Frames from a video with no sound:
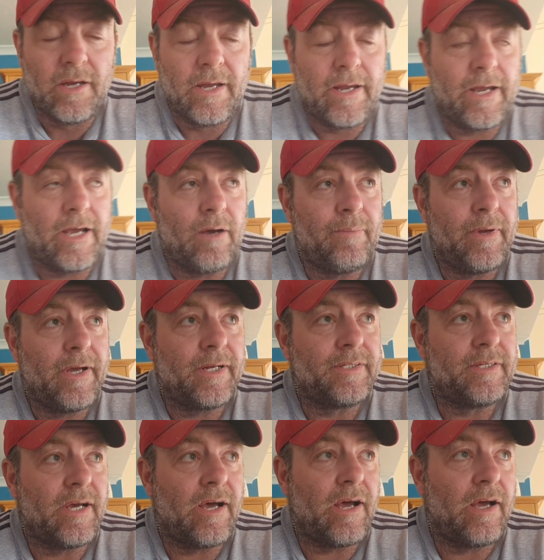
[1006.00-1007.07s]
How
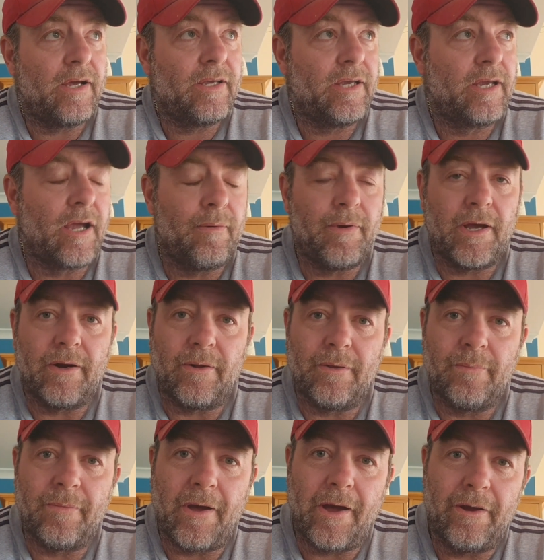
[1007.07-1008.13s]
about you come out on the
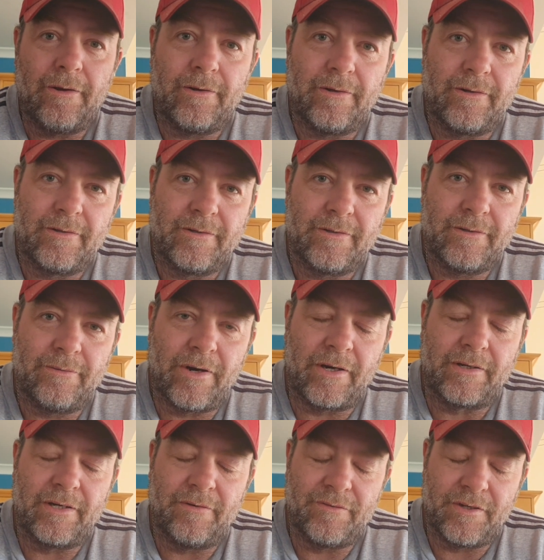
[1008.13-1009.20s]
boat, and
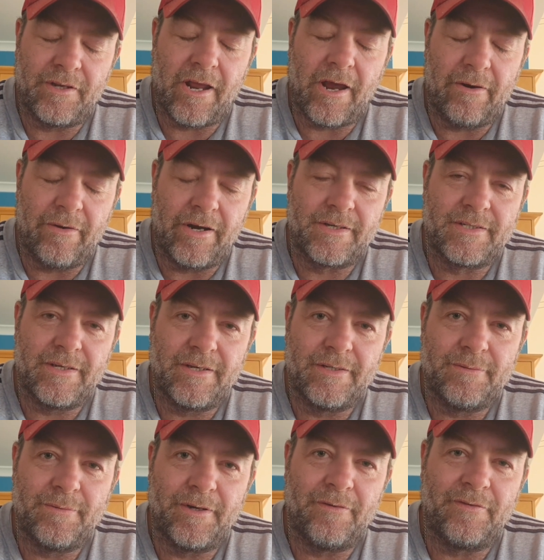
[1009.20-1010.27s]
if you know Rexy,
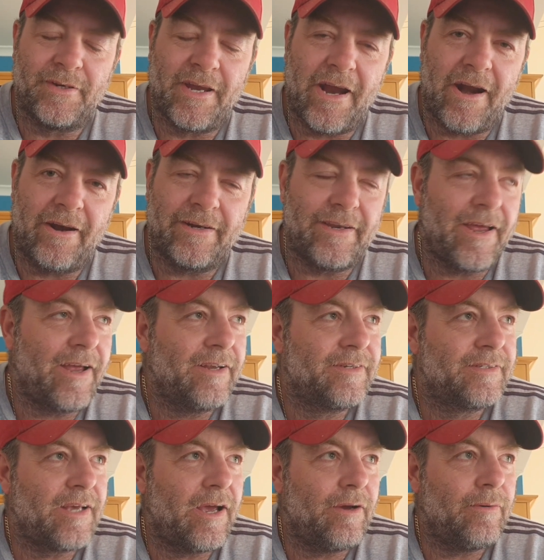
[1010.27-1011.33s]
he's a bit of a character."
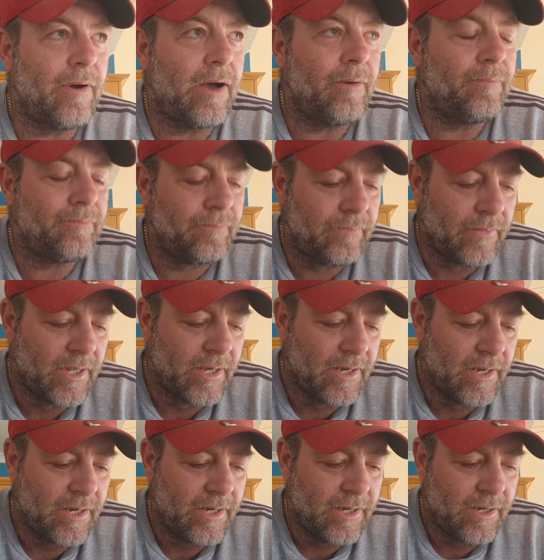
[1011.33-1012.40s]
So
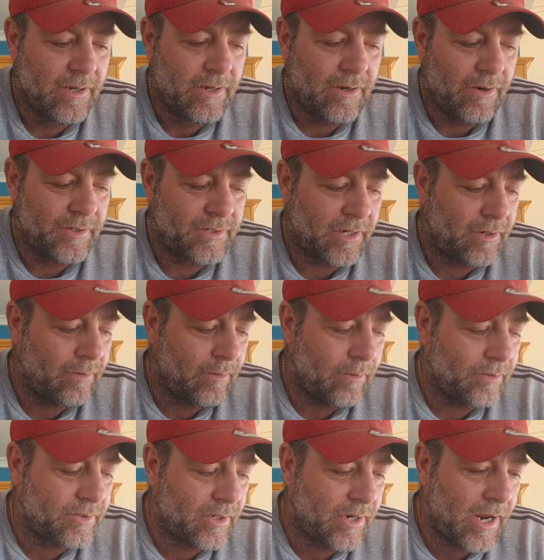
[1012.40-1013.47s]
I said to him,
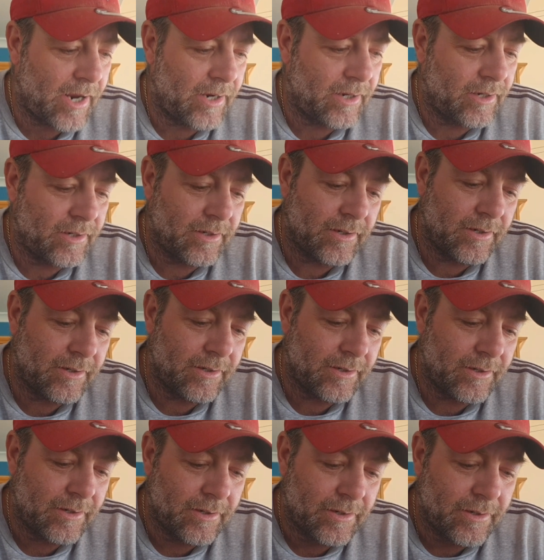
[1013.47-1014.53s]
I said, "Hey,
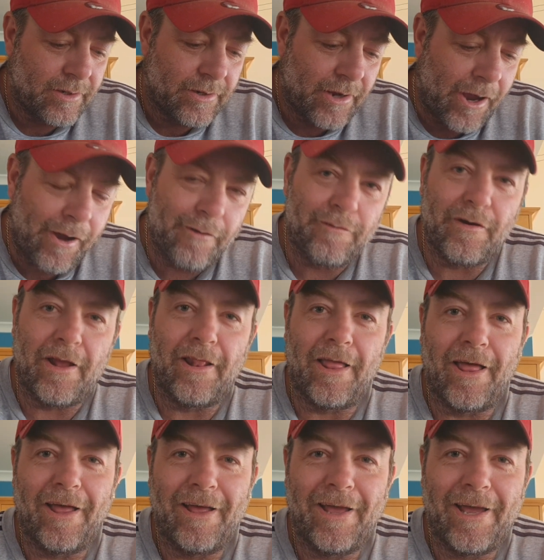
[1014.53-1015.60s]
old
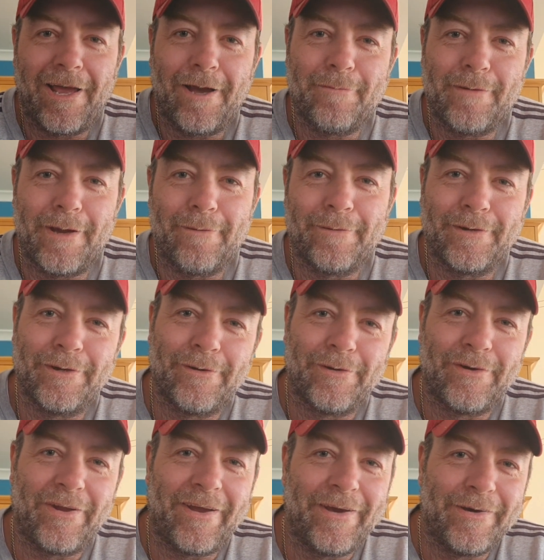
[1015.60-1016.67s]
fella, how about we do a
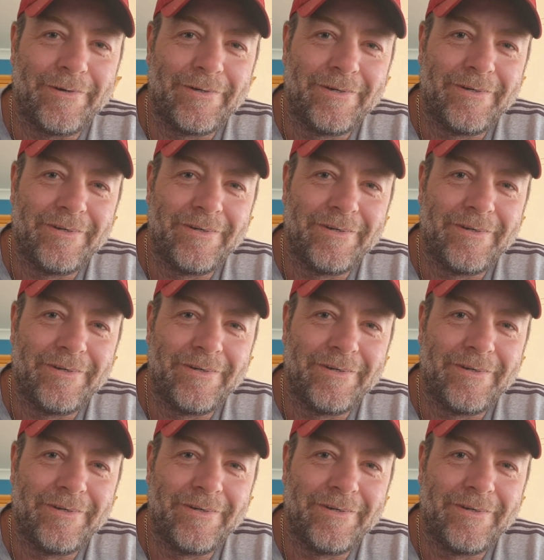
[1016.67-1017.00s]
deal?